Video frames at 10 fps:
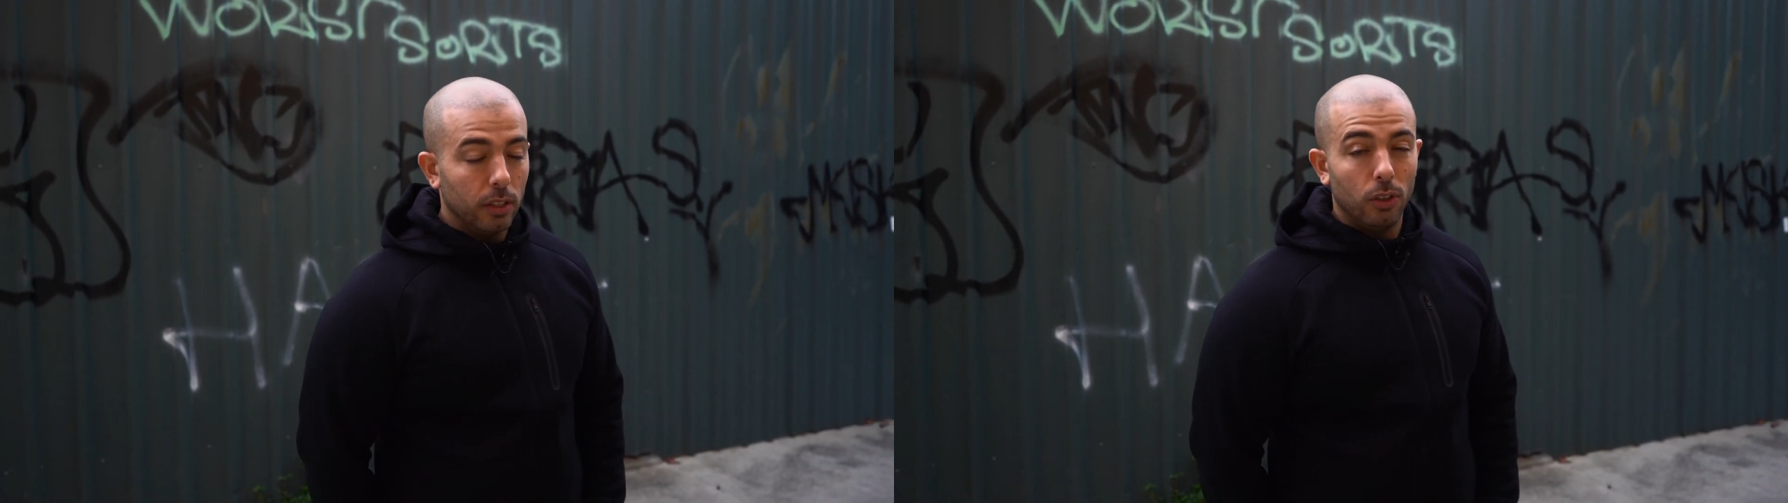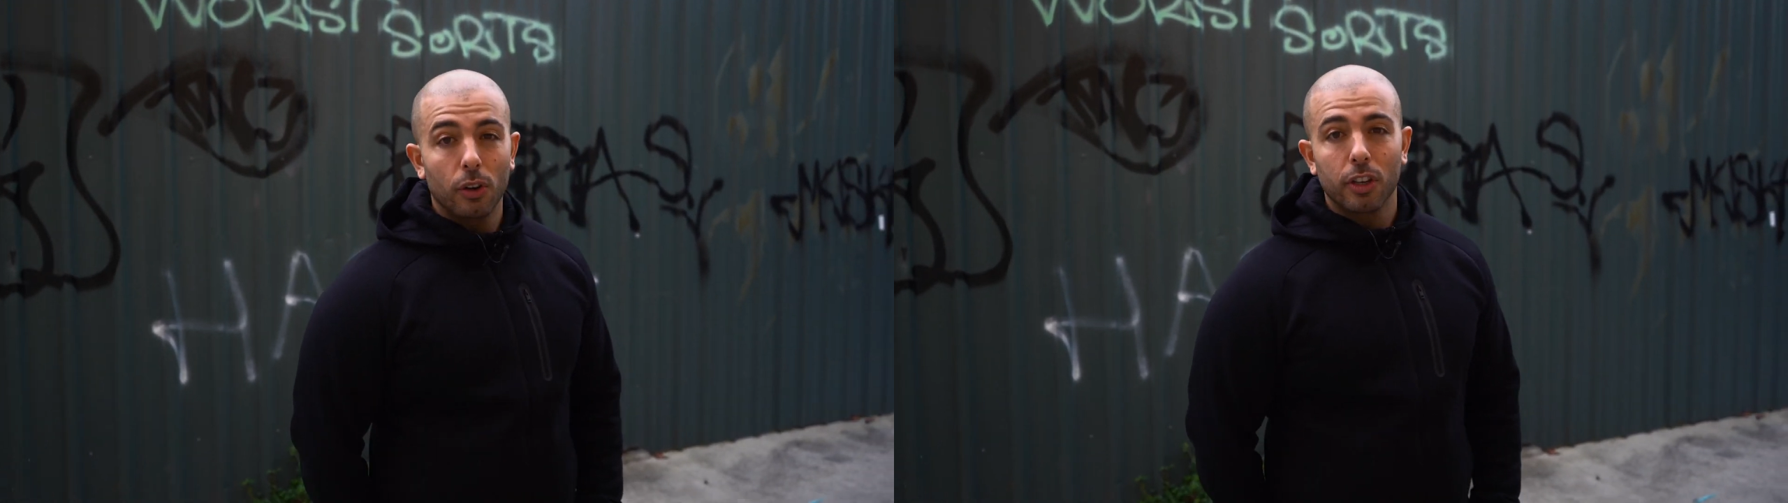
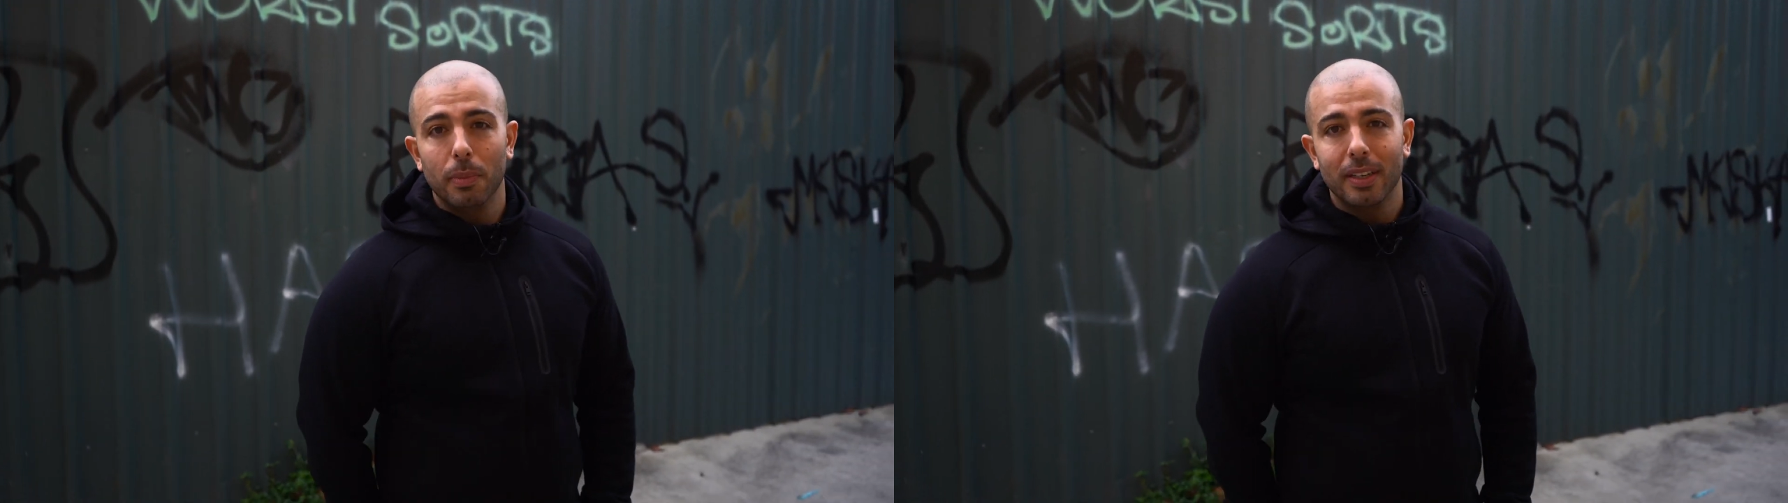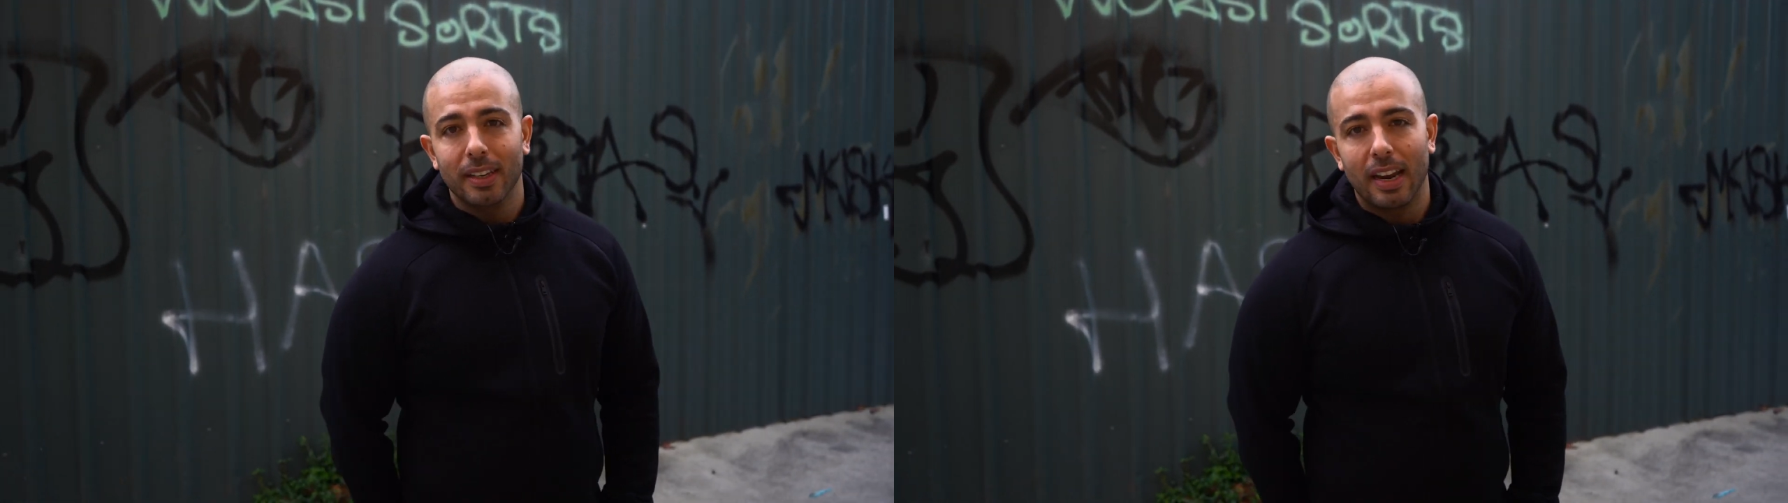
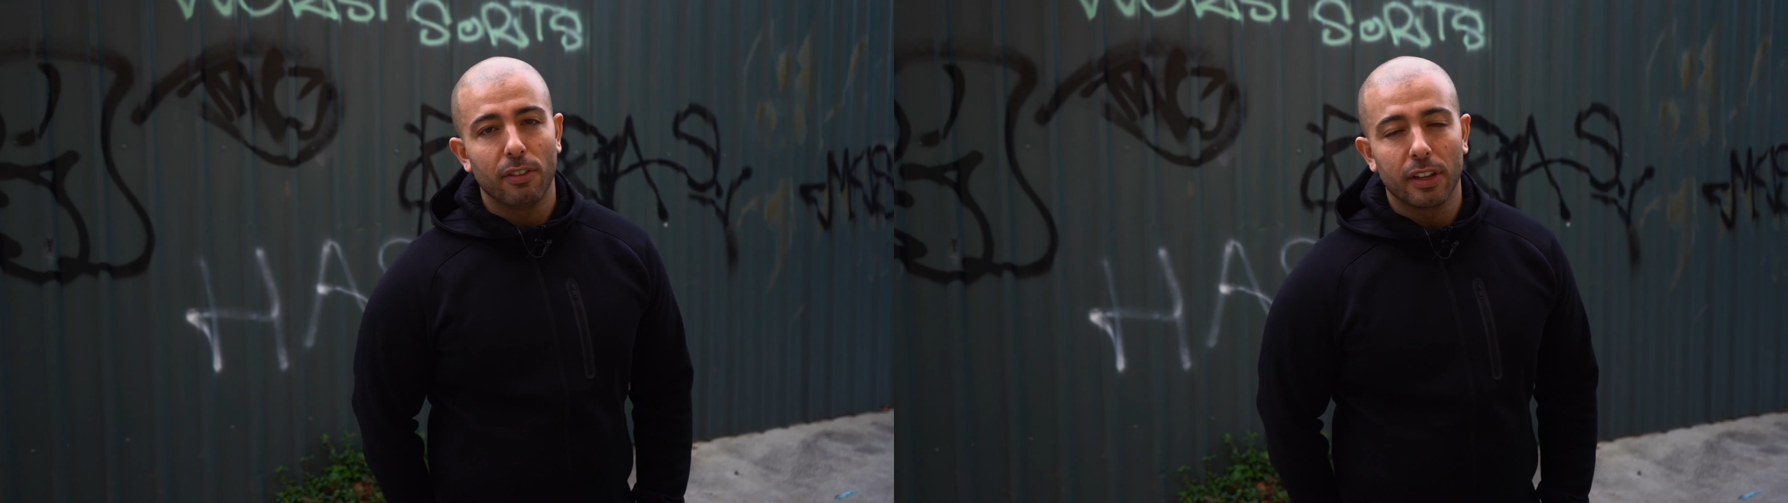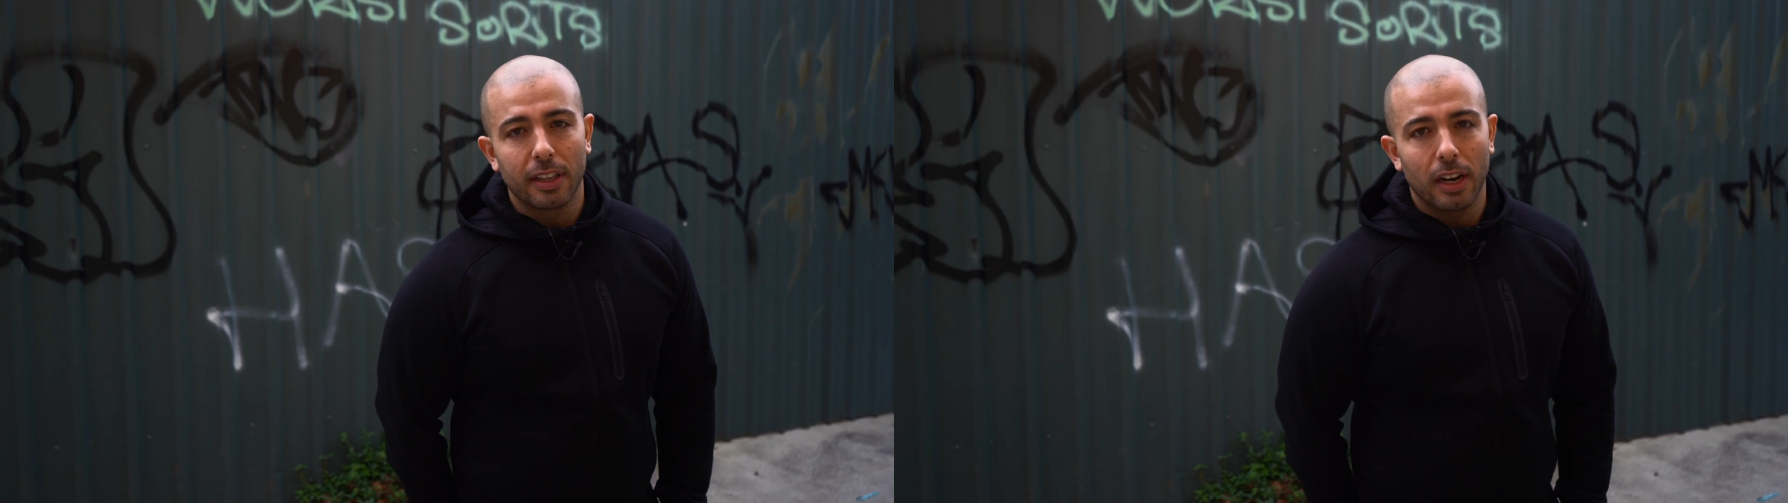documenting
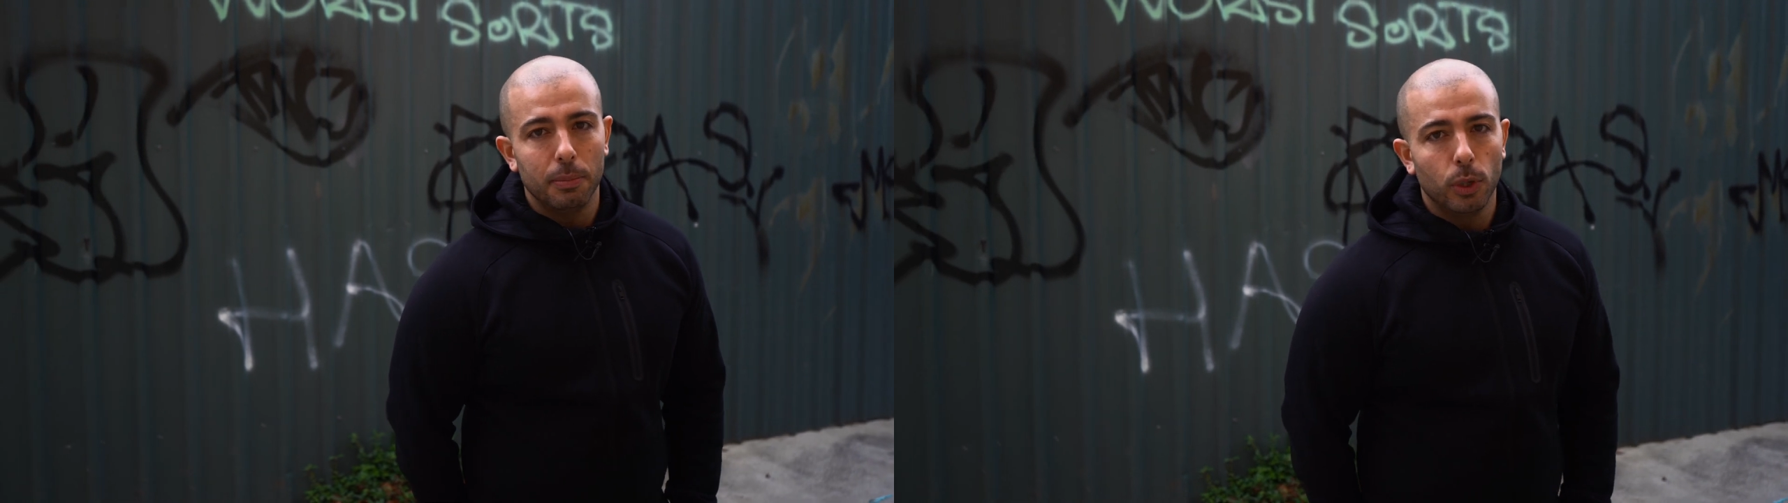everything that I'm